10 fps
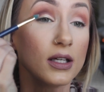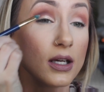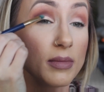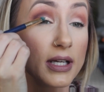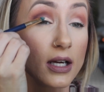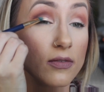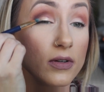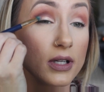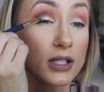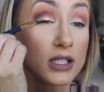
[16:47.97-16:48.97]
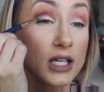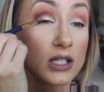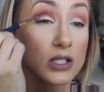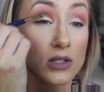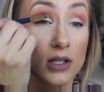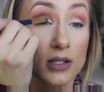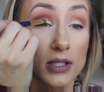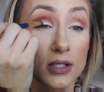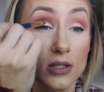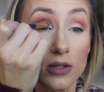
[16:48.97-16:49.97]
And be careful not to get too
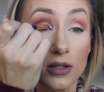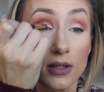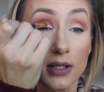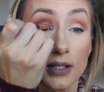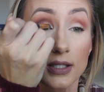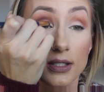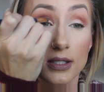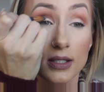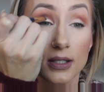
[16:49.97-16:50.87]
close to your crease.